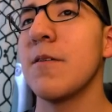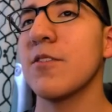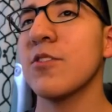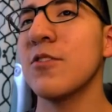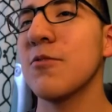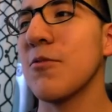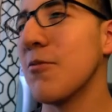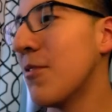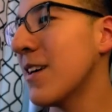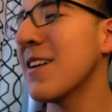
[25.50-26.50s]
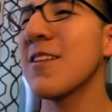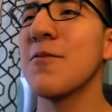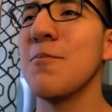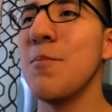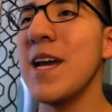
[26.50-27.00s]
So one of the
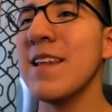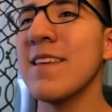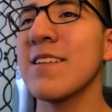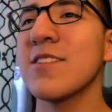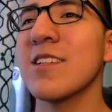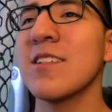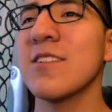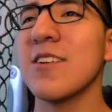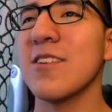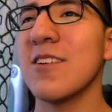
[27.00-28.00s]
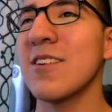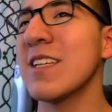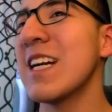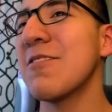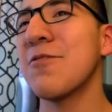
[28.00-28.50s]
main things you can do, or
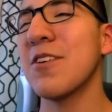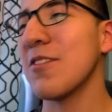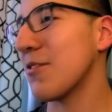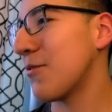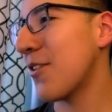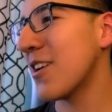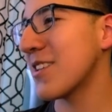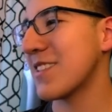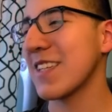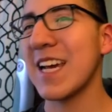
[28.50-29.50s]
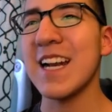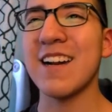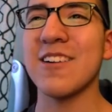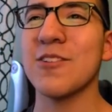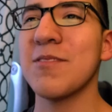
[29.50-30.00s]
yeah, first to get it
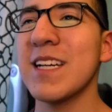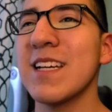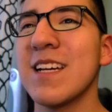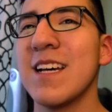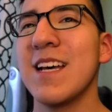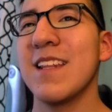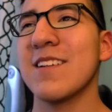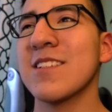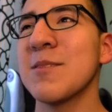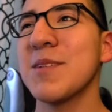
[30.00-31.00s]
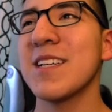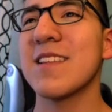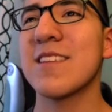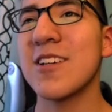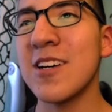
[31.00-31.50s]
out of the way, there's going to be a
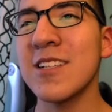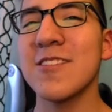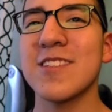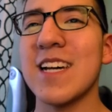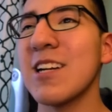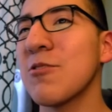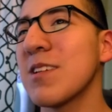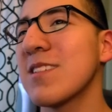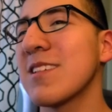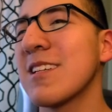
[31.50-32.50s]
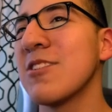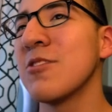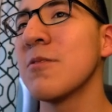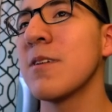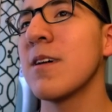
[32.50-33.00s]
ton of side quests you can
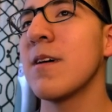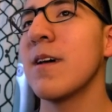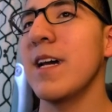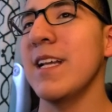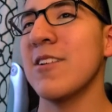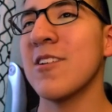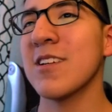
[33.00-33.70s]
do, and they're all